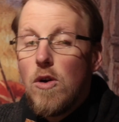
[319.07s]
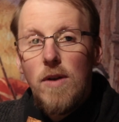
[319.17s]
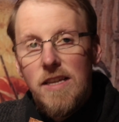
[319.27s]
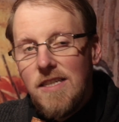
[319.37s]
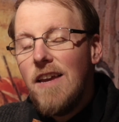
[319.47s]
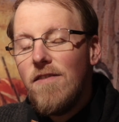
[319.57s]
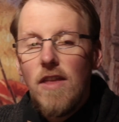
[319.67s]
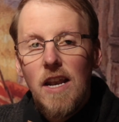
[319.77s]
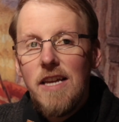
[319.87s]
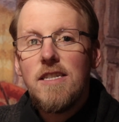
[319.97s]
we see from
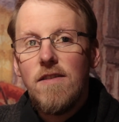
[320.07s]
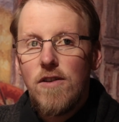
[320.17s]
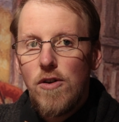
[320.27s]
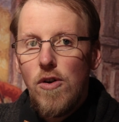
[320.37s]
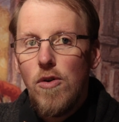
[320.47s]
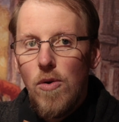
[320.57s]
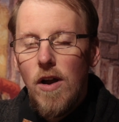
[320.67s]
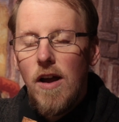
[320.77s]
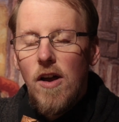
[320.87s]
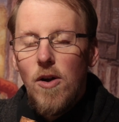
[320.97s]
the list of crew
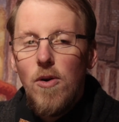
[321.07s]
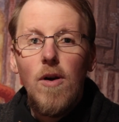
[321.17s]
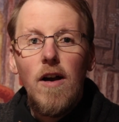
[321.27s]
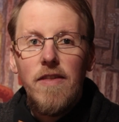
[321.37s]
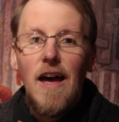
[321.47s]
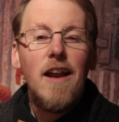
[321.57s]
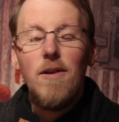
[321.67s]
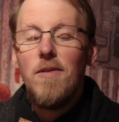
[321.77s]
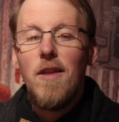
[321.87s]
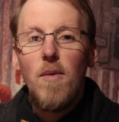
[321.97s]

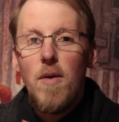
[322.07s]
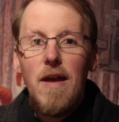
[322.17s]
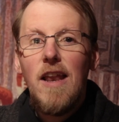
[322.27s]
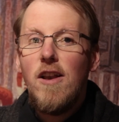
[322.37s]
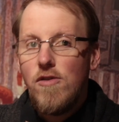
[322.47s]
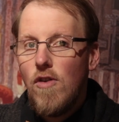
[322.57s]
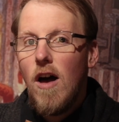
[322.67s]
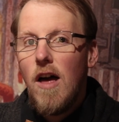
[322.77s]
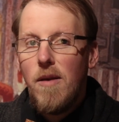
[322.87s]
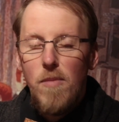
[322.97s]
that there were men
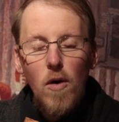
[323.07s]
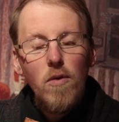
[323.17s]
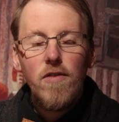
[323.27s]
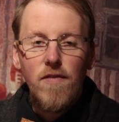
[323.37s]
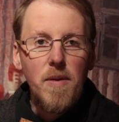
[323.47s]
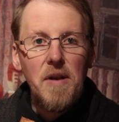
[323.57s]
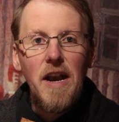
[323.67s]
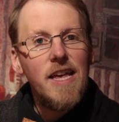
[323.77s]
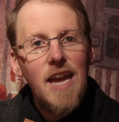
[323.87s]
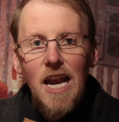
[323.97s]
drawn both from the
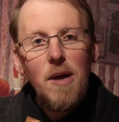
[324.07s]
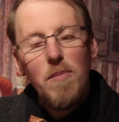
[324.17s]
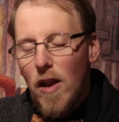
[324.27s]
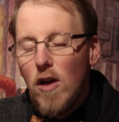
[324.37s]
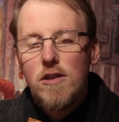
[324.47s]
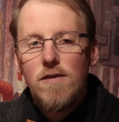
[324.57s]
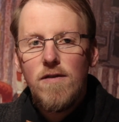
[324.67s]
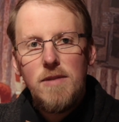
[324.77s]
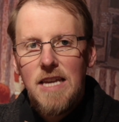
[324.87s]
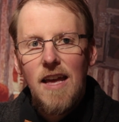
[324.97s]
United Kingdom but also
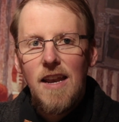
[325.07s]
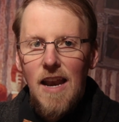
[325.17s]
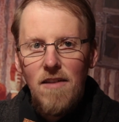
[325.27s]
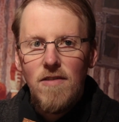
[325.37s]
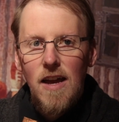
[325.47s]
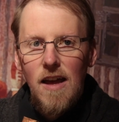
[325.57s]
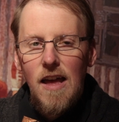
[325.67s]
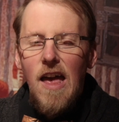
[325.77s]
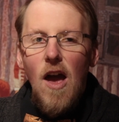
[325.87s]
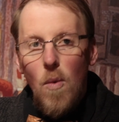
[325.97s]
from Scandinavia.
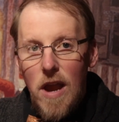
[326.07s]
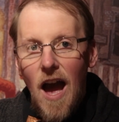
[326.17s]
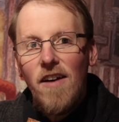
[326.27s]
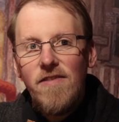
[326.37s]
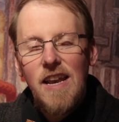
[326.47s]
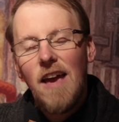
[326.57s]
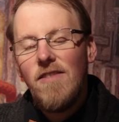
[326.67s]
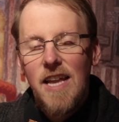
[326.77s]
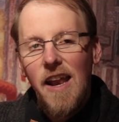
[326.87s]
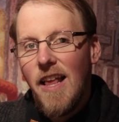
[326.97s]
We often have a
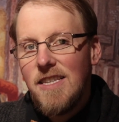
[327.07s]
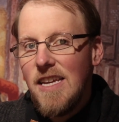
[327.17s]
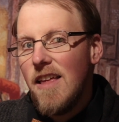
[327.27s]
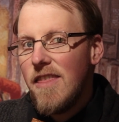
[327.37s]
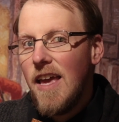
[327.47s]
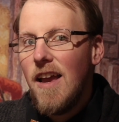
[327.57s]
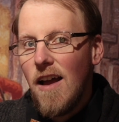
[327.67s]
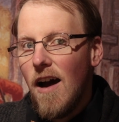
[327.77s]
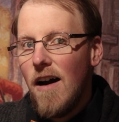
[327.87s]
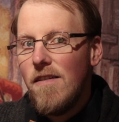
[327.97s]
tendency to think
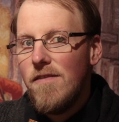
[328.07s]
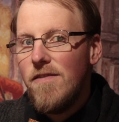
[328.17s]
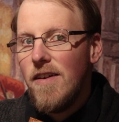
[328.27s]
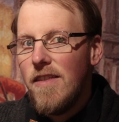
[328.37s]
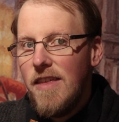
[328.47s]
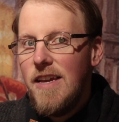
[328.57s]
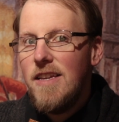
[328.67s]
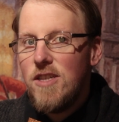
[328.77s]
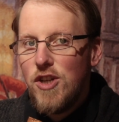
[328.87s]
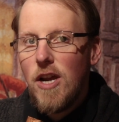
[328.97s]
of
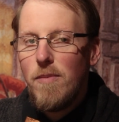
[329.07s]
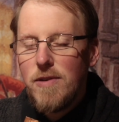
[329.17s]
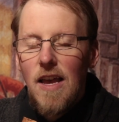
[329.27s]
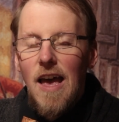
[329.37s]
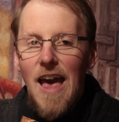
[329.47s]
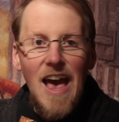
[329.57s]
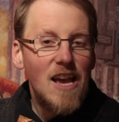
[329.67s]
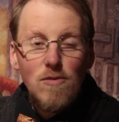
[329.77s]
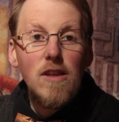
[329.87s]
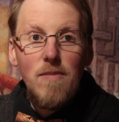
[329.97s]
these ships
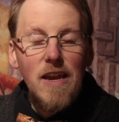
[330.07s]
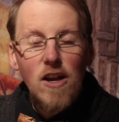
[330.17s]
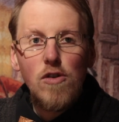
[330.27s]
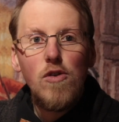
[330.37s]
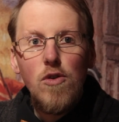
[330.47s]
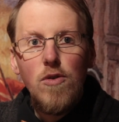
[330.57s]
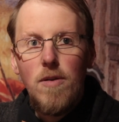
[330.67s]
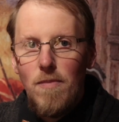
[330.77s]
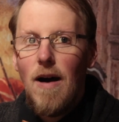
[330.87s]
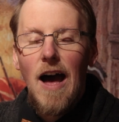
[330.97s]
as really being
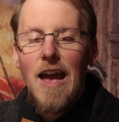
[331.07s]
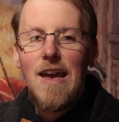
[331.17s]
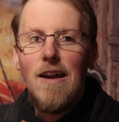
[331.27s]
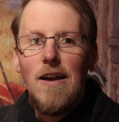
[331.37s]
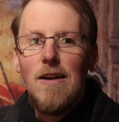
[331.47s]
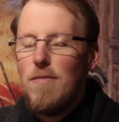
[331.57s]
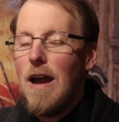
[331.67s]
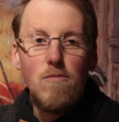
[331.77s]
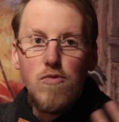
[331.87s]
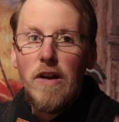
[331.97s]
crewed by
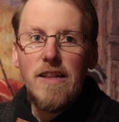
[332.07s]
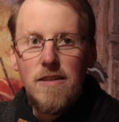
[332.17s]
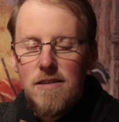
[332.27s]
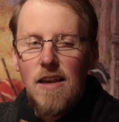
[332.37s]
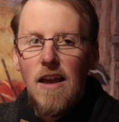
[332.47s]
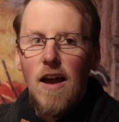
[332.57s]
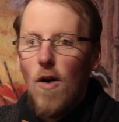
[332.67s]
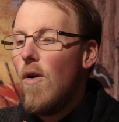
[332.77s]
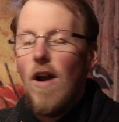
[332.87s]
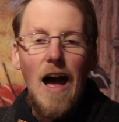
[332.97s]
Britons
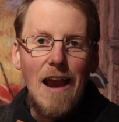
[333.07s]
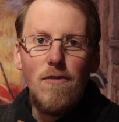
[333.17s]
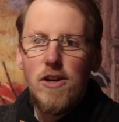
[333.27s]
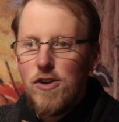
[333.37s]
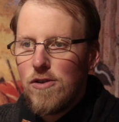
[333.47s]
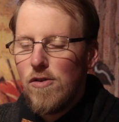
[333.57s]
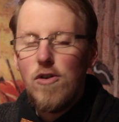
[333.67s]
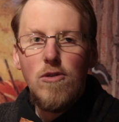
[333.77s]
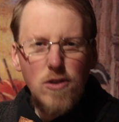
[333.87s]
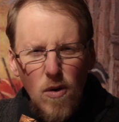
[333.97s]
or Irish
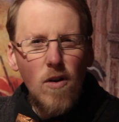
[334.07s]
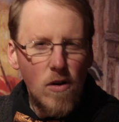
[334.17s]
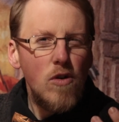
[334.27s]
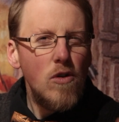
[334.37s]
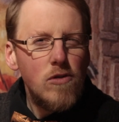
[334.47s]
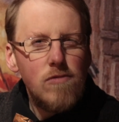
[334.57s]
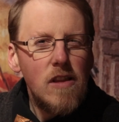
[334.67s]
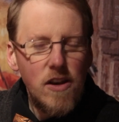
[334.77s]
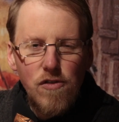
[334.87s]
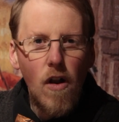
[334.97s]
crews, or crews
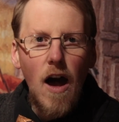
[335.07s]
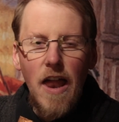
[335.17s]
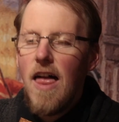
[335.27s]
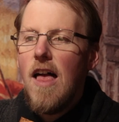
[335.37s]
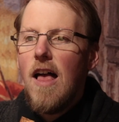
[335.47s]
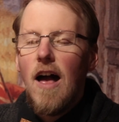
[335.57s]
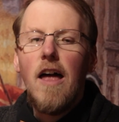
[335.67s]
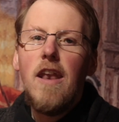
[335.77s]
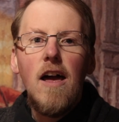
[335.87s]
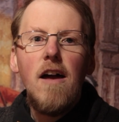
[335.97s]
really drawn
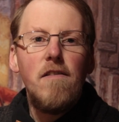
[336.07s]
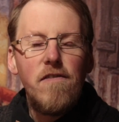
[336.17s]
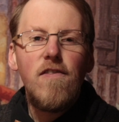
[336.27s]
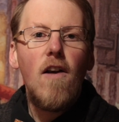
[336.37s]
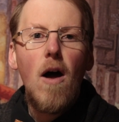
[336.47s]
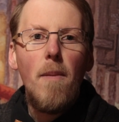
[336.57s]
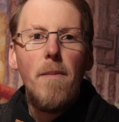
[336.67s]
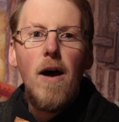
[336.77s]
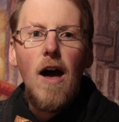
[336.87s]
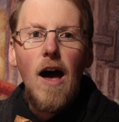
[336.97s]

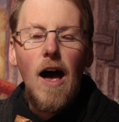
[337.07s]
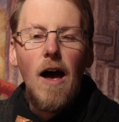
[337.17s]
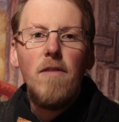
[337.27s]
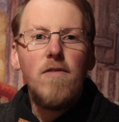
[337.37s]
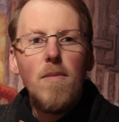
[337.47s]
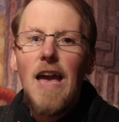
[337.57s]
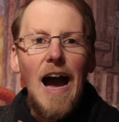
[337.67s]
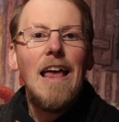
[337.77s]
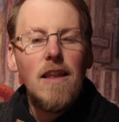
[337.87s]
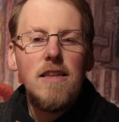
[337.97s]
from the
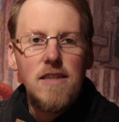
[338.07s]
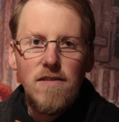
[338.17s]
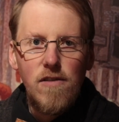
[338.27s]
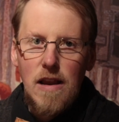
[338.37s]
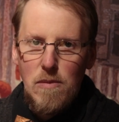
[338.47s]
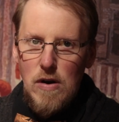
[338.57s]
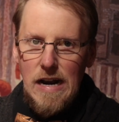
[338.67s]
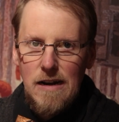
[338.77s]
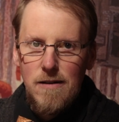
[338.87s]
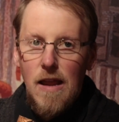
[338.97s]
islands of Great
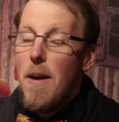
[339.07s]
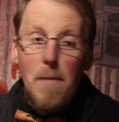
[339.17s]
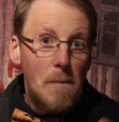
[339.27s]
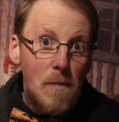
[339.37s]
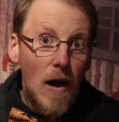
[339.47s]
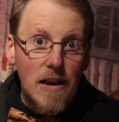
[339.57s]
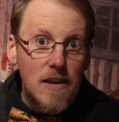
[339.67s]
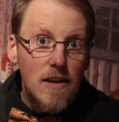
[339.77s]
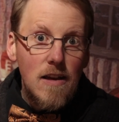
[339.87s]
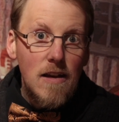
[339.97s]
Britain, but
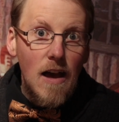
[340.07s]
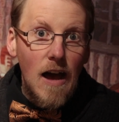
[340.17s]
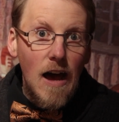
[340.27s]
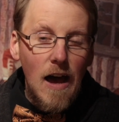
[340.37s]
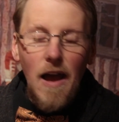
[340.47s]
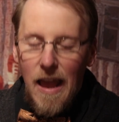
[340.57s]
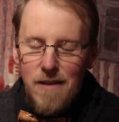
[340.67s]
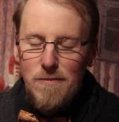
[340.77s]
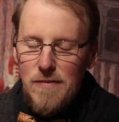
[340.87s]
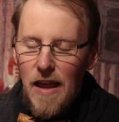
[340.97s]

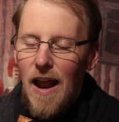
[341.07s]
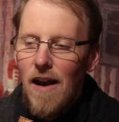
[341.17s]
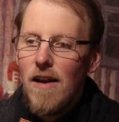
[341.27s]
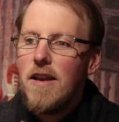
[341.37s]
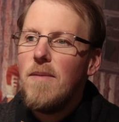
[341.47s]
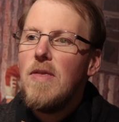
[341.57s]
and Ireland.